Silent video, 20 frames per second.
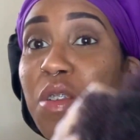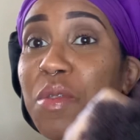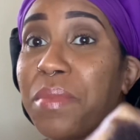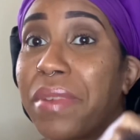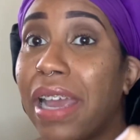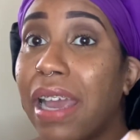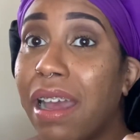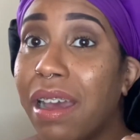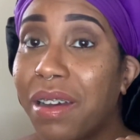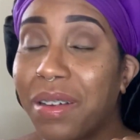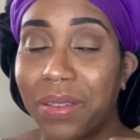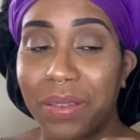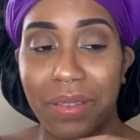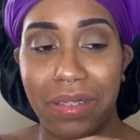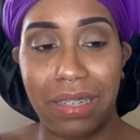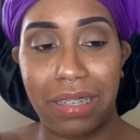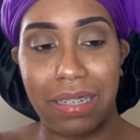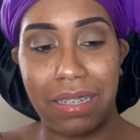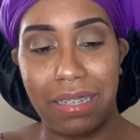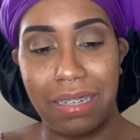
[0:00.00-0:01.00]
out.
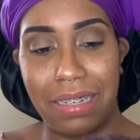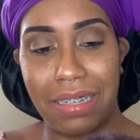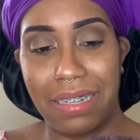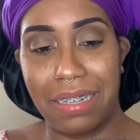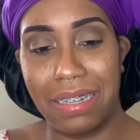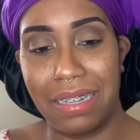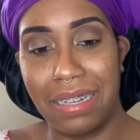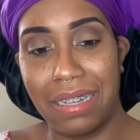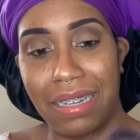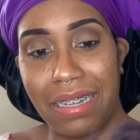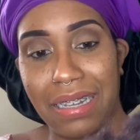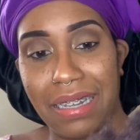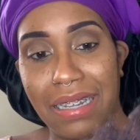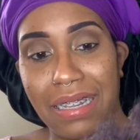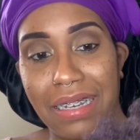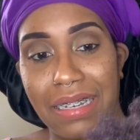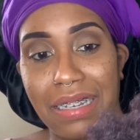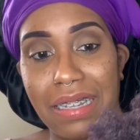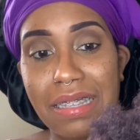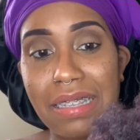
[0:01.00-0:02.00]

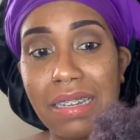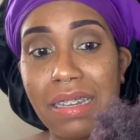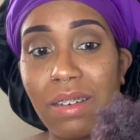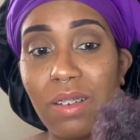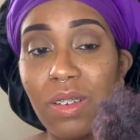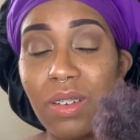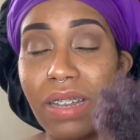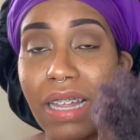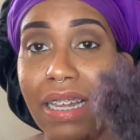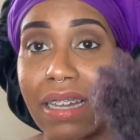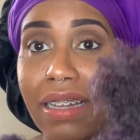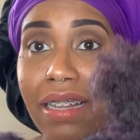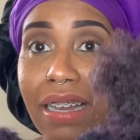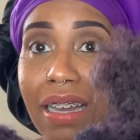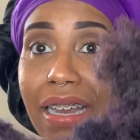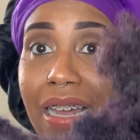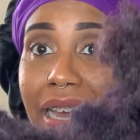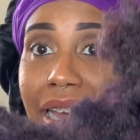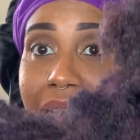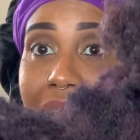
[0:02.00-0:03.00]
Doesn't it look like a
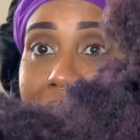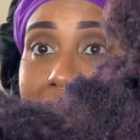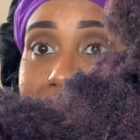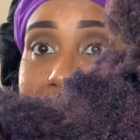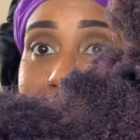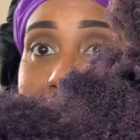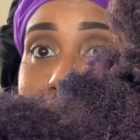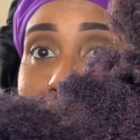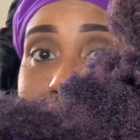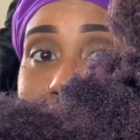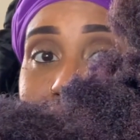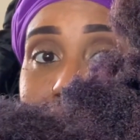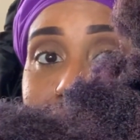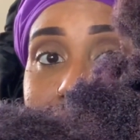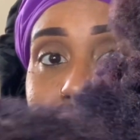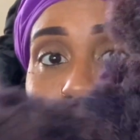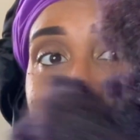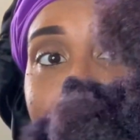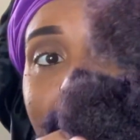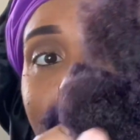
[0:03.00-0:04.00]
lot?
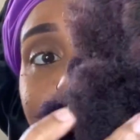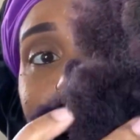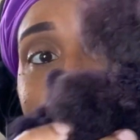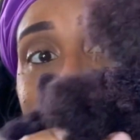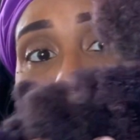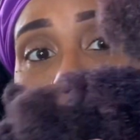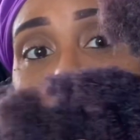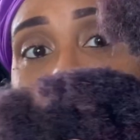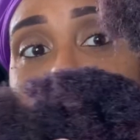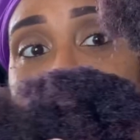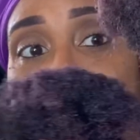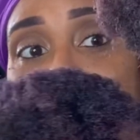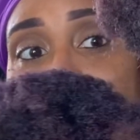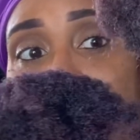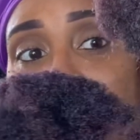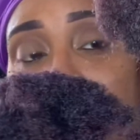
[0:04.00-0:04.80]
Guys,